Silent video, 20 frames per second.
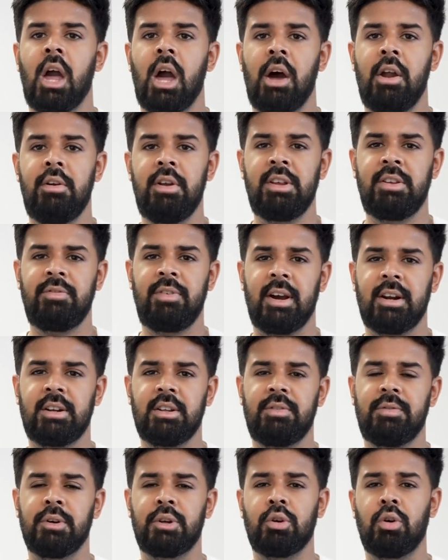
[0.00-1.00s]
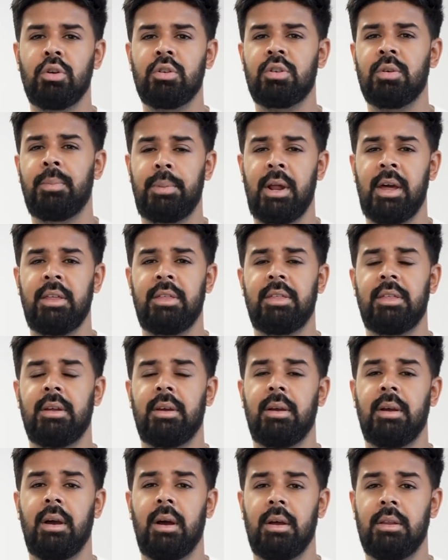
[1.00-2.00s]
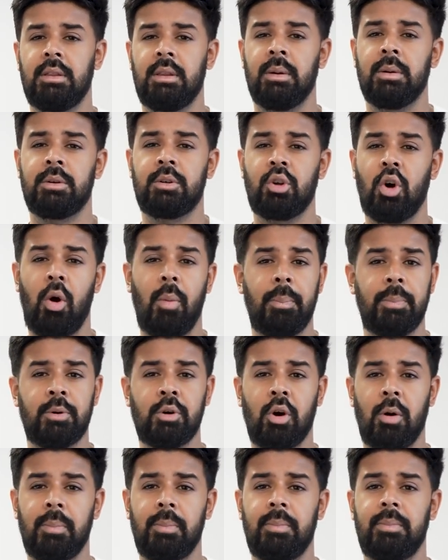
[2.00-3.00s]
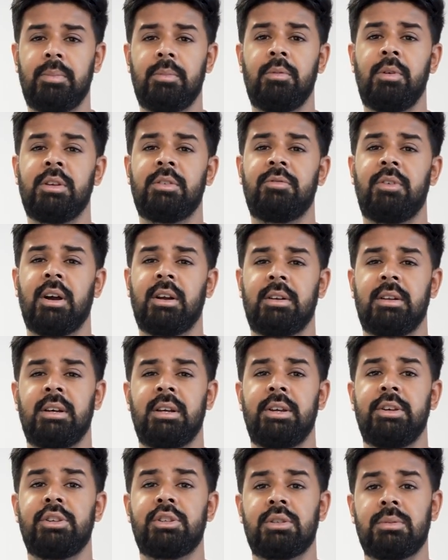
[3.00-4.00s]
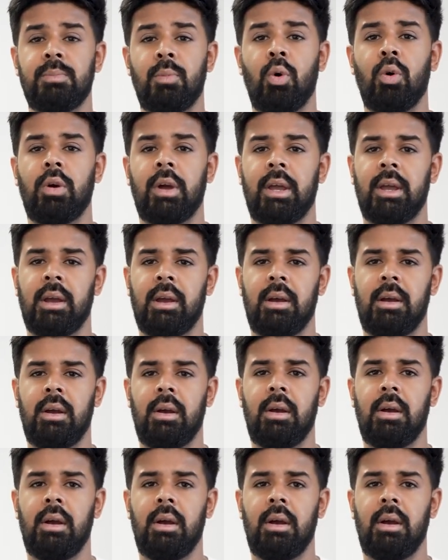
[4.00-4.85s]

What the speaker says: The risk factors for shortness of breath, the top risk factor is smoking,